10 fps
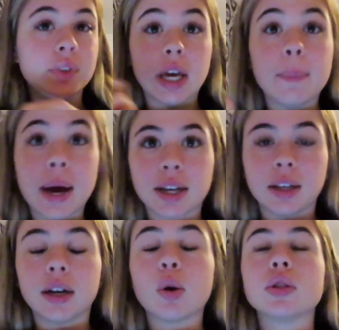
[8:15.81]
came back
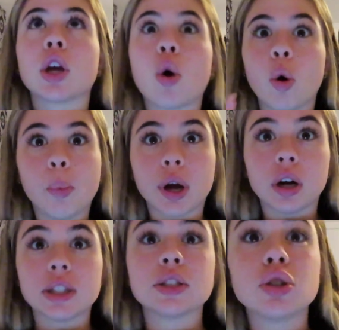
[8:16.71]
in and I was like, oh my
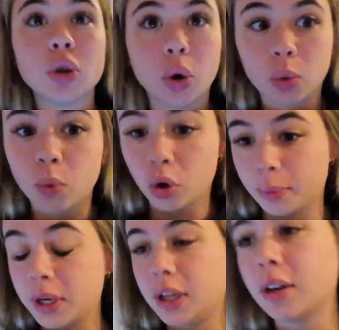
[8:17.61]
god, it's so
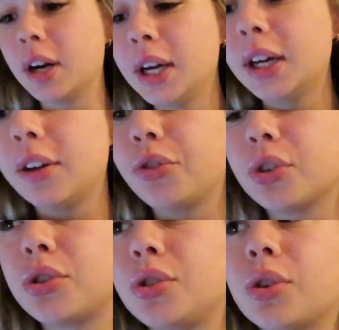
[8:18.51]
warm in here. It
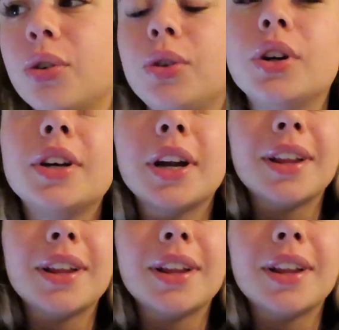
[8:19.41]
feels so good.